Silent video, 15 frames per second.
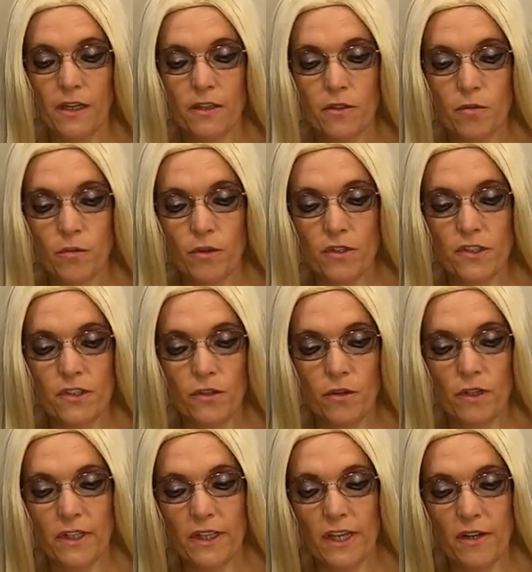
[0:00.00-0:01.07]
The Rosy
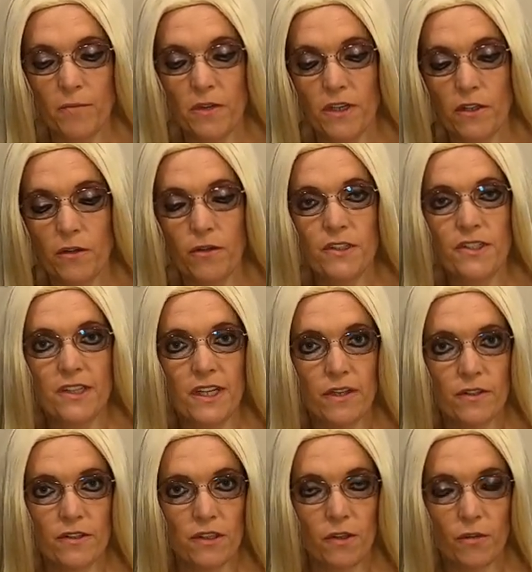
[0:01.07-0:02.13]
Girl gave me those.
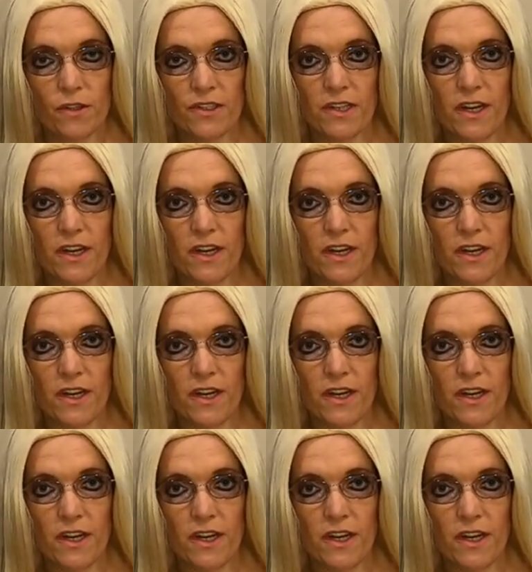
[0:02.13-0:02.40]
Those